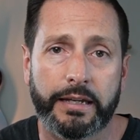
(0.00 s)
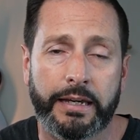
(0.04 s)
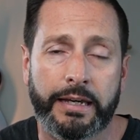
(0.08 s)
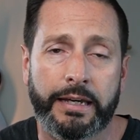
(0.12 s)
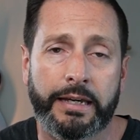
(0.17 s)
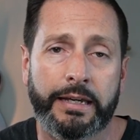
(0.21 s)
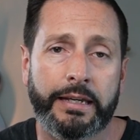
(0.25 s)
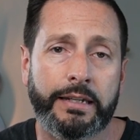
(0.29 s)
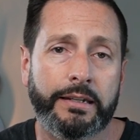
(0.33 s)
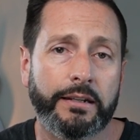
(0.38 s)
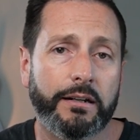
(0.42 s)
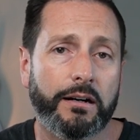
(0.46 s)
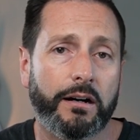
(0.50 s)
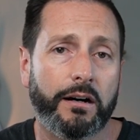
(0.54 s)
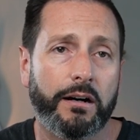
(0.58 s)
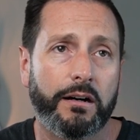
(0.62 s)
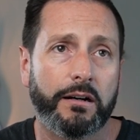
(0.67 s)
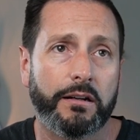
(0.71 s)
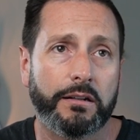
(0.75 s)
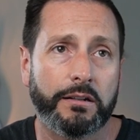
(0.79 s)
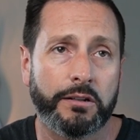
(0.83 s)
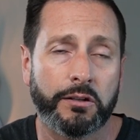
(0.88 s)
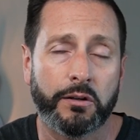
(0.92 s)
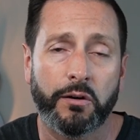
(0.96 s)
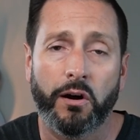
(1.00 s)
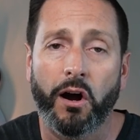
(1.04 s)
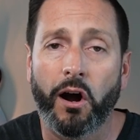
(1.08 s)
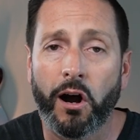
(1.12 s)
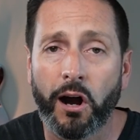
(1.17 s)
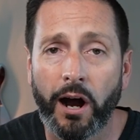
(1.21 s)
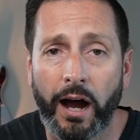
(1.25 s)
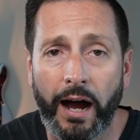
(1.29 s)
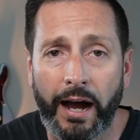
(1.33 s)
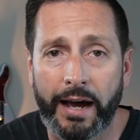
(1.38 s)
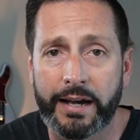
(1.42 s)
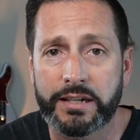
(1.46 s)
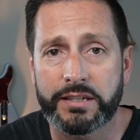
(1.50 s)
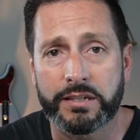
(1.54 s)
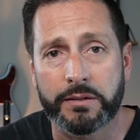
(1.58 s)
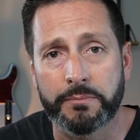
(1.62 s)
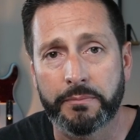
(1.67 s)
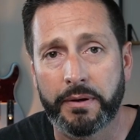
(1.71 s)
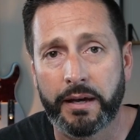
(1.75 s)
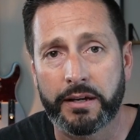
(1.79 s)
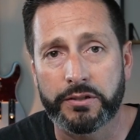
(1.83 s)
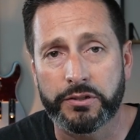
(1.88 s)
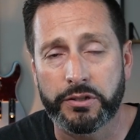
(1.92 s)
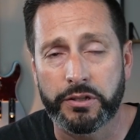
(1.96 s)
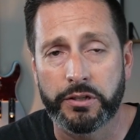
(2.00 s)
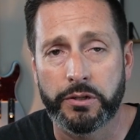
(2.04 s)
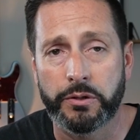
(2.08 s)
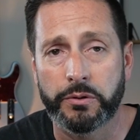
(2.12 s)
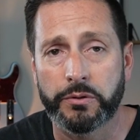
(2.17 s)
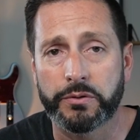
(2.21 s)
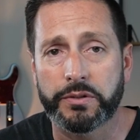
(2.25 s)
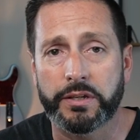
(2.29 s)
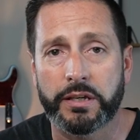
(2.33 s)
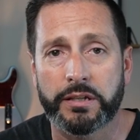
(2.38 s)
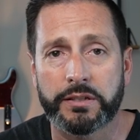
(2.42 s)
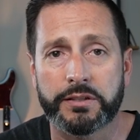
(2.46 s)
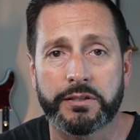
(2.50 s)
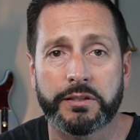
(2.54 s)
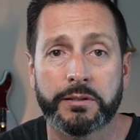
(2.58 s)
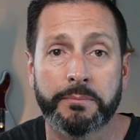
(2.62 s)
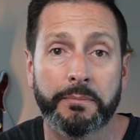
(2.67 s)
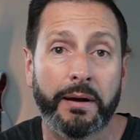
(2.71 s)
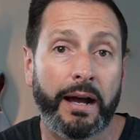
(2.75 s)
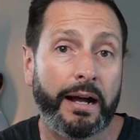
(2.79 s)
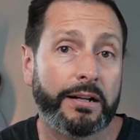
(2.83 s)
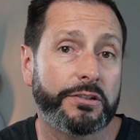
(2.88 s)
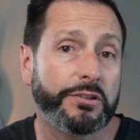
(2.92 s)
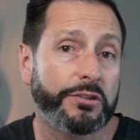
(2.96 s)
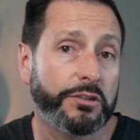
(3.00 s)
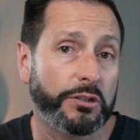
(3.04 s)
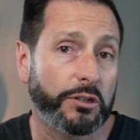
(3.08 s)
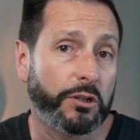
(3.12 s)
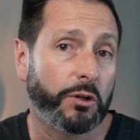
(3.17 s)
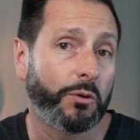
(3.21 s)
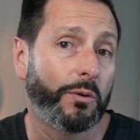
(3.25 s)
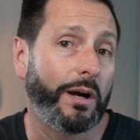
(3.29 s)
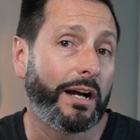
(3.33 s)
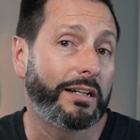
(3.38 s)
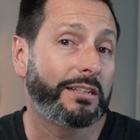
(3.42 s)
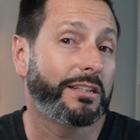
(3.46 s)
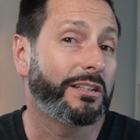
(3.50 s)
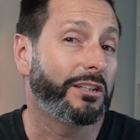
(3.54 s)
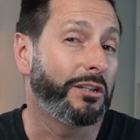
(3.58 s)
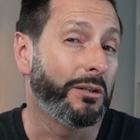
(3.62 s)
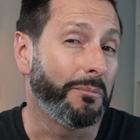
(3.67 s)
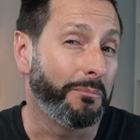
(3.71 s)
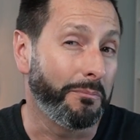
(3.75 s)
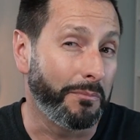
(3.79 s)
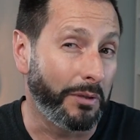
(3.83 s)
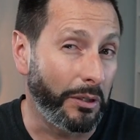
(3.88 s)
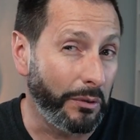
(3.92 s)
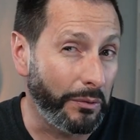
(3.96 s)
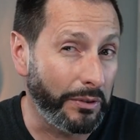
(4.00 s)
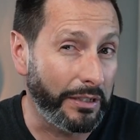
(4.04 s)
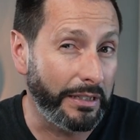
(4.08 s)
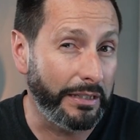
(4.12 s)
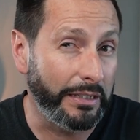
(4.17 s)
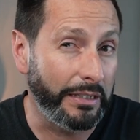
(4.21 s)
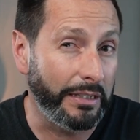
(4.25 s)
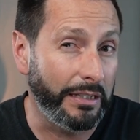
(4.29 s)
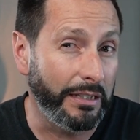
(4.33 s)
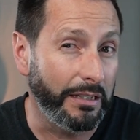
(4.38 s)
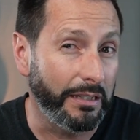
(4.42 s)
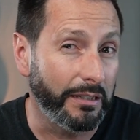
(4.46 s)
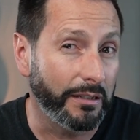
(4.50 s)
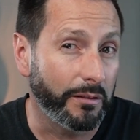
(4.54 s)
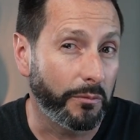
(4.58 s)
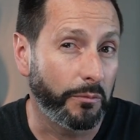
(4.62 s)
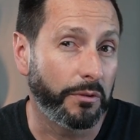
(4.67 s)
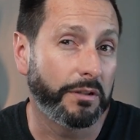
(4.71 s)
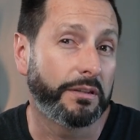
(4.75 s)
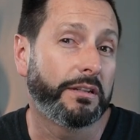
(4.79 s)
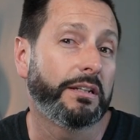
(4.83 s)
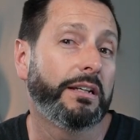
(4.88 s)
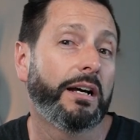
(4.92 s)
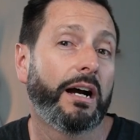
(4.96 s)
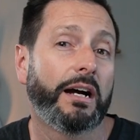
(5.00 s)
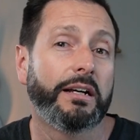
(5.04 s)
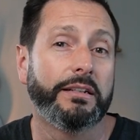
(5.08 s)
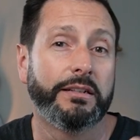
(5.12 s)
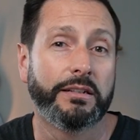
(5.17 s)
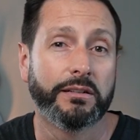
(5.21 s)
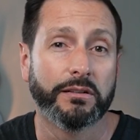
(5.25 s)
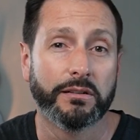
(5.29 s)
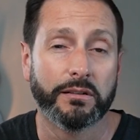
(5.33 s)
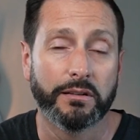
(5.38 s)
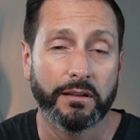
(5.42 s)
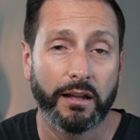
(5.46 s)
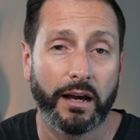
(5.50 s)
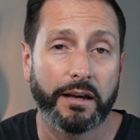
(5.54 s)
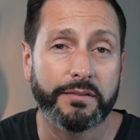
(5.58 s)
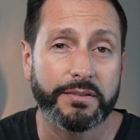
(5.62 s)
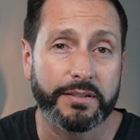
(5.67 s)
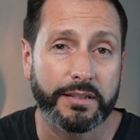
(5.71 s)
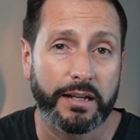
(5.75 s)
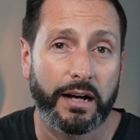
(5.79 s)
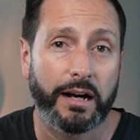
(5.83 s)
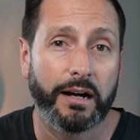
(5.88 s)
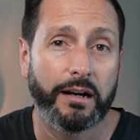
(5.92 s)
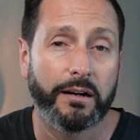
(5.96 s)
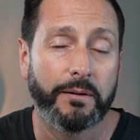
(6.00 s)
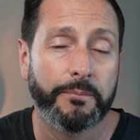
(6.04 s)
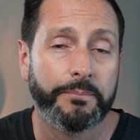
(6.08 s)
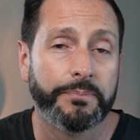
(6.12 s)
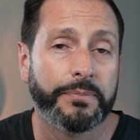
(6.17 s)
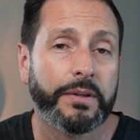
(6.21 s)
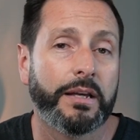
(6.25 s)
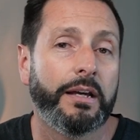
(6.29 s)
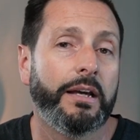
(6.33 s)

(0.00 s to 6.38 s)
And you know, our highest and best use is to match the correct community with the ideal lifestyle.